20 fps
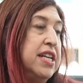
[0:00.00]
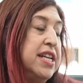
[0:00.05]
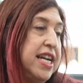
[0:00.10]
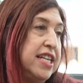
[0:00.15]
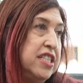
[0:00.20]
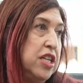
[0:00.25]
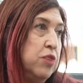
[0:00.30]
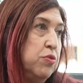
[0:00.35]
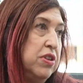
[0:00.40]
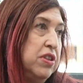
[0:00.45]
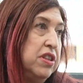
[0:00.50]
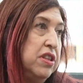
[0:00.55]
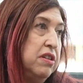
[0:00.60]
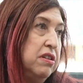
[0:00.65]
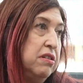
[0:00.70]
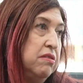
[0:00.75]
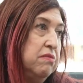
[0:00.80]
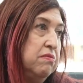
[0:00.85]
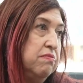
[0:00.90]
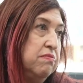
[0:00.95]
connecting with
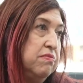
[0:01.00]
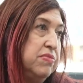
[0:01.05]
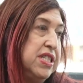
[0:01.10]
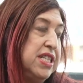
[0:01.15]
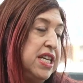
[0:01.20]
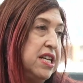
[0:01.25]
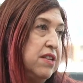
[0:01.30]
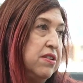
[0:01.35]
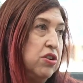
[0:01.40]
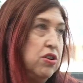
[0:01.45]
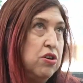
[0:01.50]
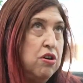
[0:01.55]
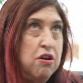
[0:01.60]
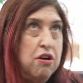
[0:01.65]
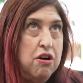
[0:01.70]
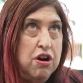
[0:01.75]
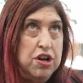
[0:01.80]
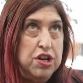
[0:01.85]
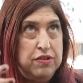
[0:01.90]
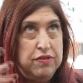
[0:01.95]
the seat of the
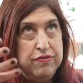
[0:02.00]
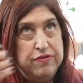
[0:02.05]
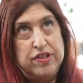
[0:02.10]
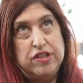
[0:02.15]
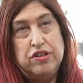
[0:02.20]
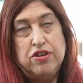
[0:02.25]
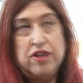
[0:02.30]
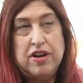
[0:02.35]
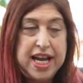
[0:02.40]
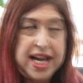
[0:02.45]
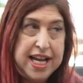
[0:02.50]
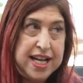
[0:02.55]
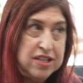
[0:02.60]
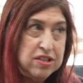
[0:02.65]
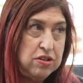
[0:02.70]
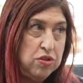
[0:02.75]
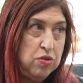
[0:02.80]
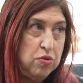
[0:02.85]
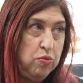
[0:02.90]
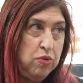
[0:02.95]
car, you feel your
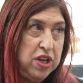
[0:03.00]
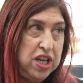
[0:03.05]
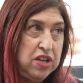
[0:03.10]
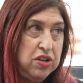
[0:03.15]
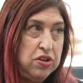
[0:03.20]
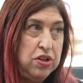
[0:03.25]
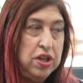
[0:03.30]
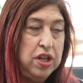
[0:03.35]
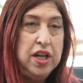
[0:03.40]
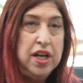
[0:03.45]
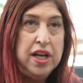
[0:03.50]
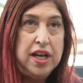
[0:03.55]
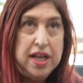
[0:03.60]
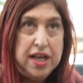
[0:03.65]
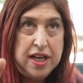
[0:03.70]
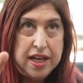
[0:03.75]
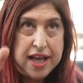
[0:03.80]
hands on the wheel,